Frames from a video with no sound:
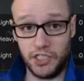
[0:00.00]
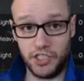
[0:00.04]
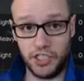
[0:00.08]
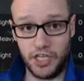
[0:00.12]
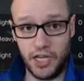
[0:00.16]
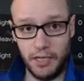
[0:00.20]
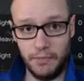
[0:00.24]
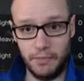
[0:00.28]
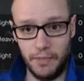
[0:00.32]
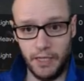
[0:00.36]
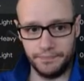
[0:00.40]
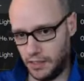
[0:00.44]

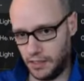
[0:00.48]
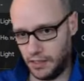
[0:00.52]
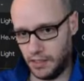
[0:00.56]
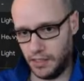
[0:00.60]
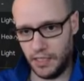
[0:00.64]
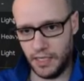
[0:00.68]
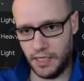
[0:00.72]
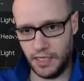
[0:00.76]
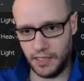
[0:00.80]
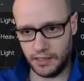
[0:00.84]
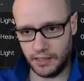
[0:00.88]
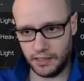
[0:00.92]
came out and I
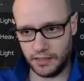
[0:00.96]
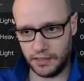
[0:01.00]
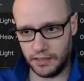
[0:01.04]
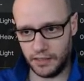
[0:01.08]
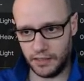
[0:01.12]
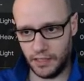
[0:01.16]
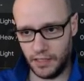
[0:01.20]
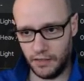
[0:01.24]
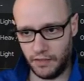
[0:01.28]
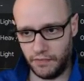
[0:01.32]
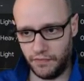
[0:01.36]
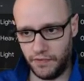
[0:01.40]

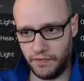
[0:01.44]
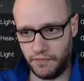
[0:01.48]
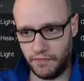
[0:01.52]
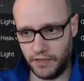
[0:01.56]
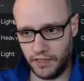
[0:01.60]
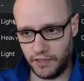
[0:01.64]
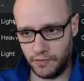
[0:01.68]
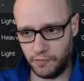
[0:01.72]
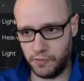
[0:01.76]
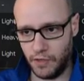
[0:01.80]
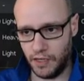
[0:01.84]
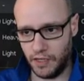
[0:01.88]
think
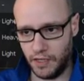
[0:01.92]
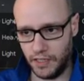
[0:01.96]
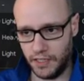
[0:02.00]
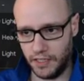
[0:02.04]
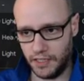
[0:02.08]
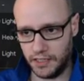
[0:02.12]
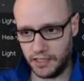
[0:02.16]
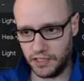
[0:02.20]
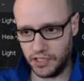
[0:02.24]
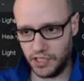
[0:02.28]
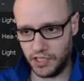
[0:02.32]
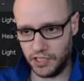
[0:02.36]
that's where I need
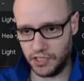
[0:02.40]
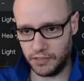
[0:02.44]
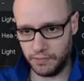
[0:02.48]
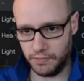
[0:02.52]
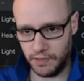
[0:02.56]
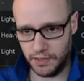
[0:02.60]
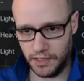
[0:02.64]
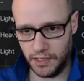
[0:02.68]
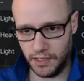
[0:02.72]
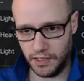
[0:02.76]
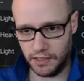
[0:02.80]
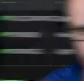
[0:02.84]
to change my
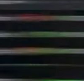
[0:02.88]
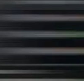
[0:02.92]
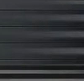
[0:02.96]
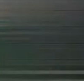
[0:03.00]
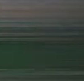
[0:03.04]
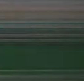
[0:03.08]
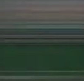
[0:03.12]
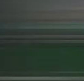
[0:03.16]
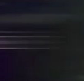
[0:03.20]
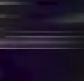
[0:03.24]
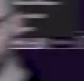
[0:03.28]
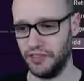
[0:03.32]
tactics.
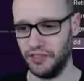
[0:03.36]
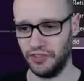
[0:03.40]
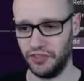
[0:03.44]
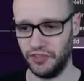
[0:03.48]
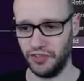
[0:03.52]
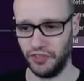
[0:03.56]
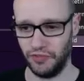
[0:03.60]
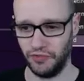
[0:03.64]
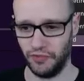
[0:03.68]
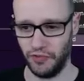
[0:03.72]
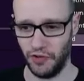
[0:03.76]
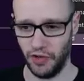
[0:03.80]
For
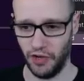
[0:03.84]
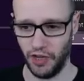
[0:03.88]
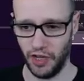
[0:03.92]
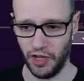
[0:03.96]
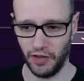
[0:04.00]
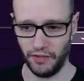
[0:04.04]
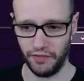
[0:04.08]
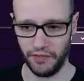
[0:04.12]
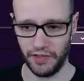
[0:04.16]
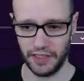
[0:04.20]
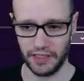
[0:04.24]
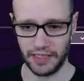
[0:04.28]
instance, just for a
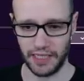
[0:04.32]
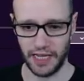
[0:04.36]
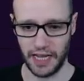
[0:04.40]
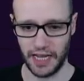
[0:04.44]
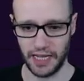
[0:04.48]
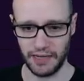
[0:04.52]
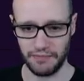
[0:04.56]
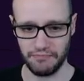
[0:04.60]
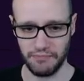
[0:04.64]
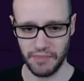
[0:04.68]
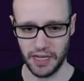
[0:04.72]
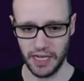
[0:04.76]
laugh, let's
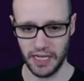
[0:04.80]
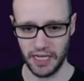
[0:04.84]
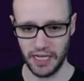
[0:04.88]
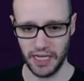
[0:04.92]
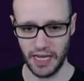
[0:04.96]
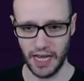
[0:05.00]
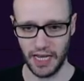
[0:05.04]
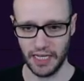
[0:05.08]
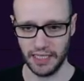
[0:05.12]
add me